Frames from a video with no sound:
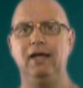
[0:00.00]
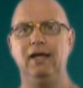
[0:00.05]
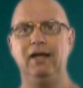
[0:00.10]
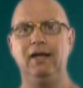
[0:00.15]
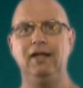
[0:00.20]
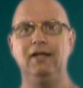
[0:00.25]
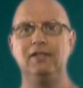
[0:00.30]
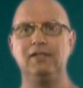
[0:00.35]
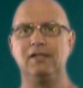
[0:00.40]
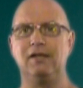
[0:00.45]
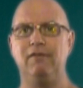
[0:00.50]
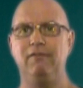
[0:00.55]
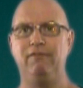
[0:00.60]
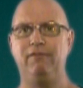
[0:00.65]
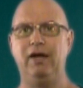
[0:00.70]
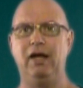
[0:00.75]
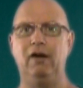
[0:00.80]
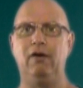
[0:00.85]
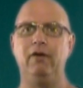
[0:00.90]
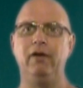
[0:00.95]
It is
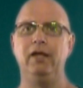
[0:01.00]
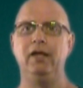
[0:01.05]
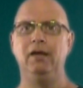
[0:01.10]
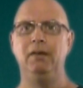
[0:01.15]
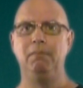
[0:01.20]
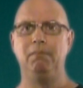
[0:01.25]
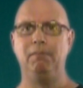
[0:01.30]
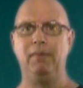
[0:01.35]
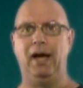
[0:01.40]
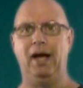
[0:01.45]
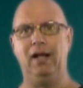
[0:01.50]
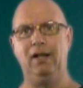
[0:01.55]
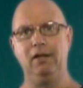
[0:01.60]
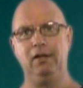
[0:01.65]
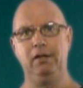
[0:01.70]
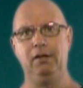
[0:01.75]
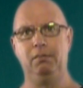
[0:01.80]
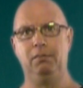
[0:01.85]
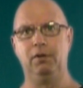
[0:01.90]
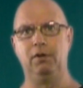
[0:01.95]
very
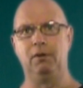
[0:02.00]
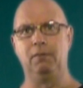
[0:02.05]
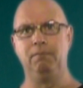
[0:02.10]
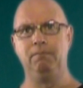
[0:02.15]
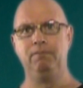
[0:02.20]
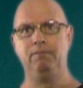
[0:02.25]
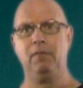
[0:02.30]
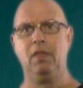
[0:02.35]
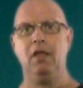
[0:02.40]
malleable.